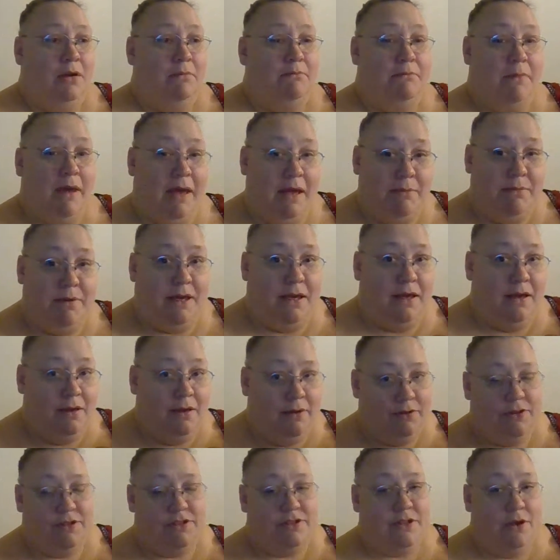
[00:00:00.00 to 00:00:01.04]
maybe
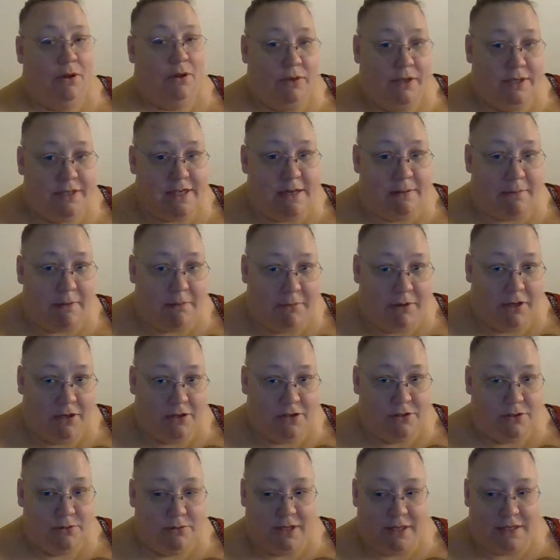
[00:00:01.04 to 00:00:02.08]
it's the only time I'm going
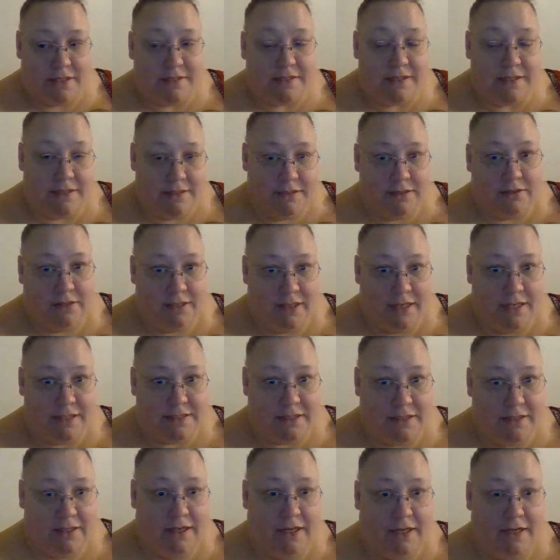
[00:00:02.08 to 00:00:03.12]
to do this until it gets
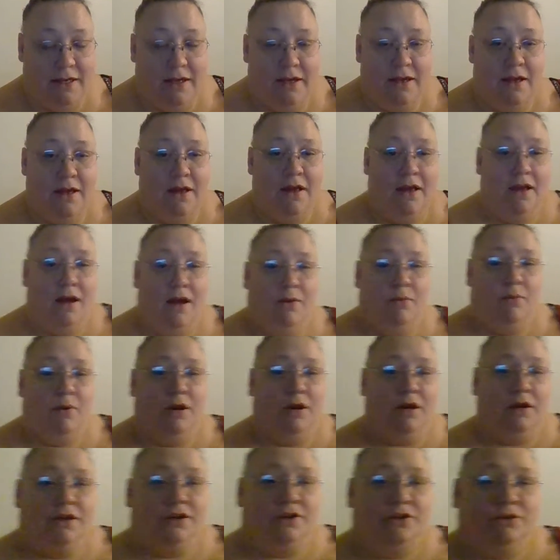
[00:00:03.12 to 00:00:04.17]
cleaned.
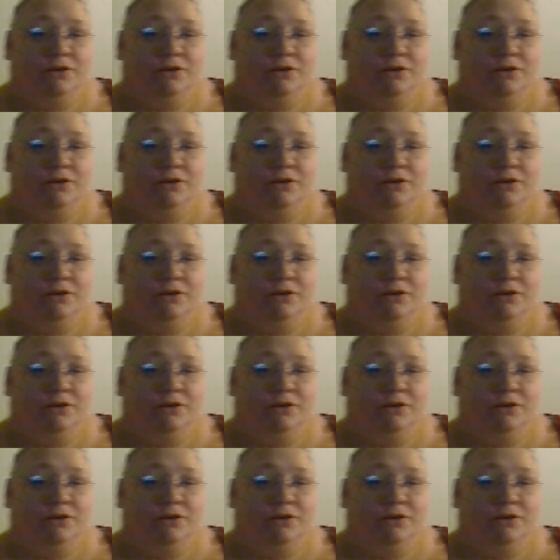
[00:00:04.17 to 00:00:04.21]
We're going to